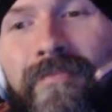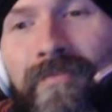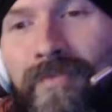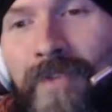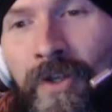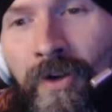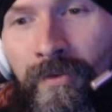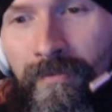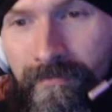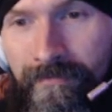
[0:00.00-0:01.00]
you
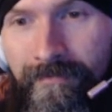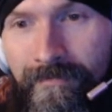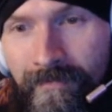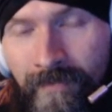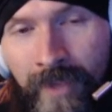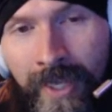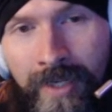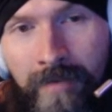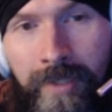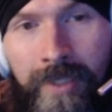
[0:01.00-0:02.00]
know, they
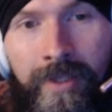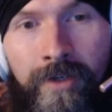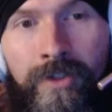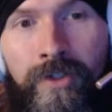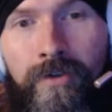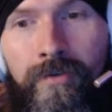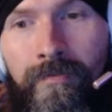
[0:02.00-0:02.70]
can be leaders too.